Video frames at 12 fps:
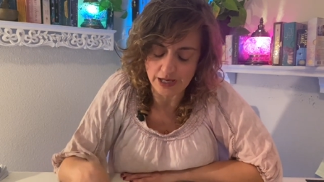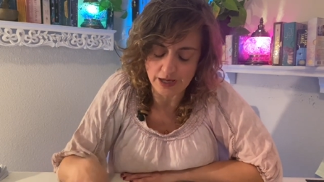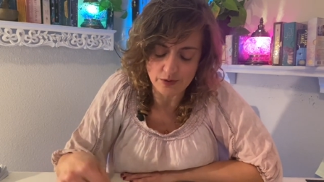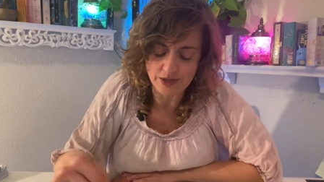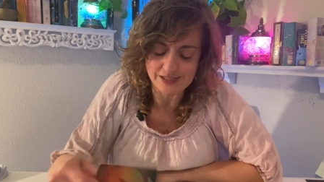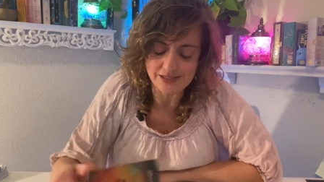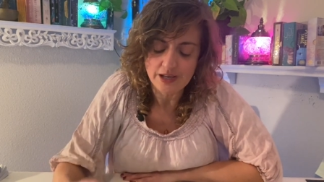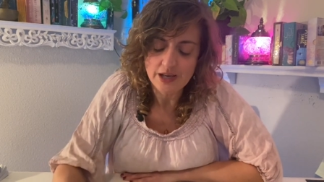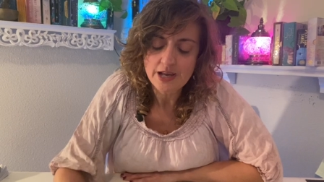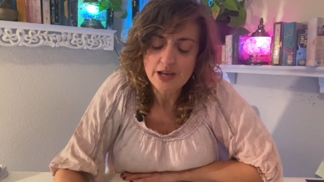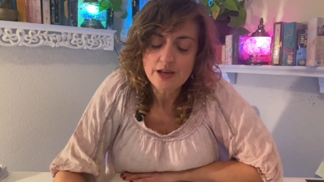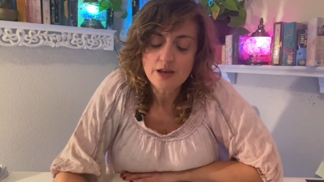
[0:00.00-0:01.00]
Aries,
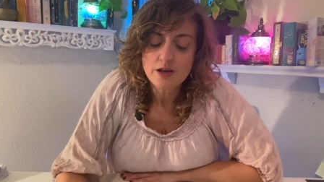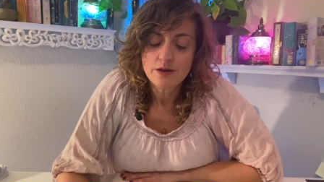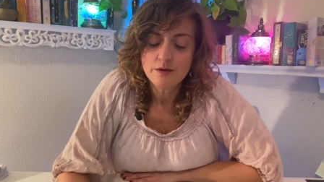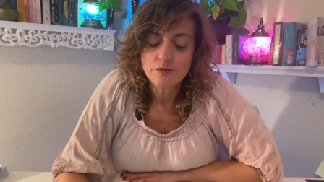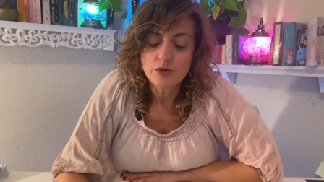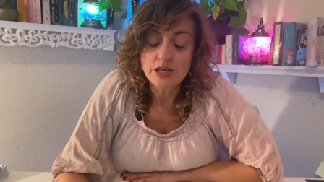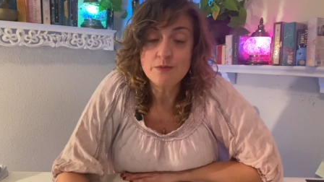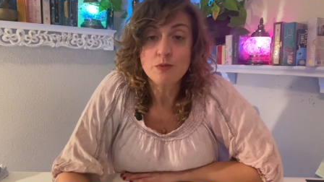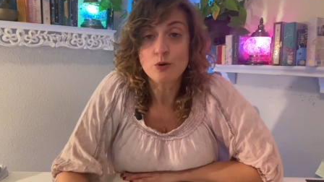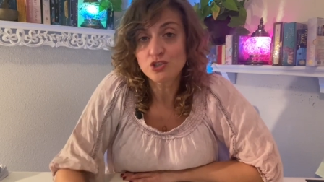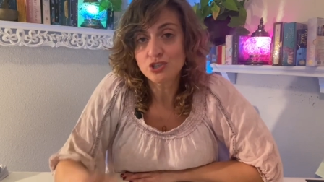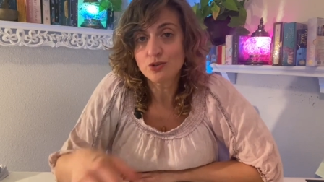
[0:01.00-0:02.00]

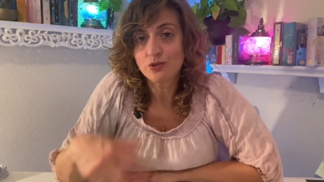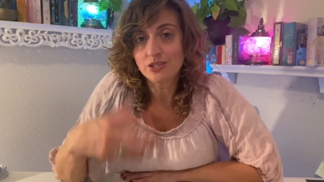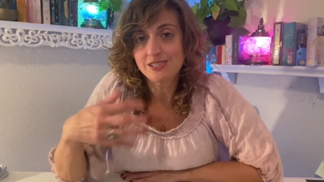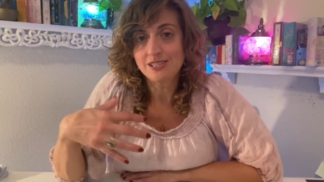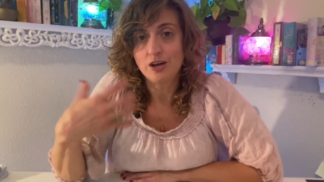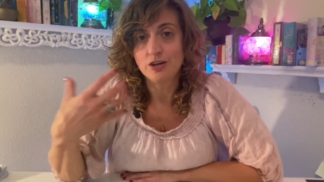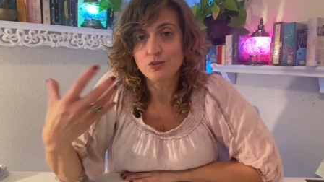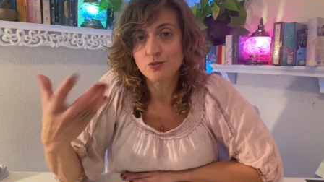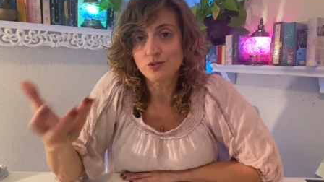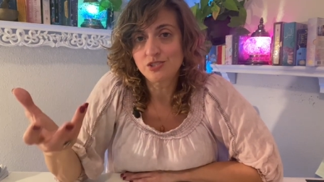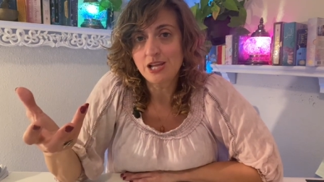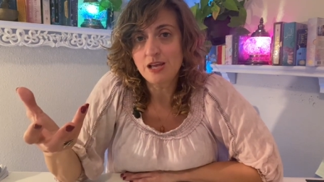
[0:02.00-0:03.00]
emotional is an
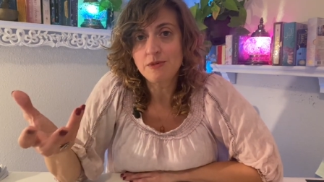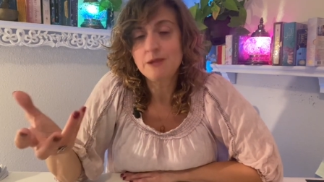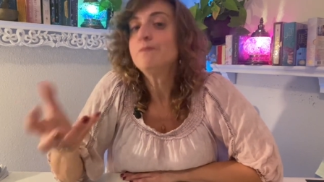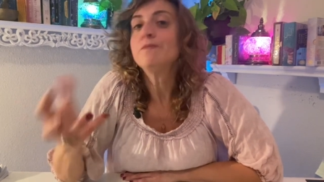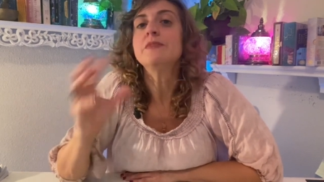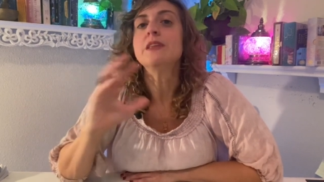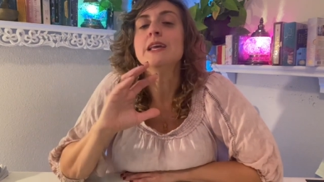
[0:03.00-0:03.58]
understatement.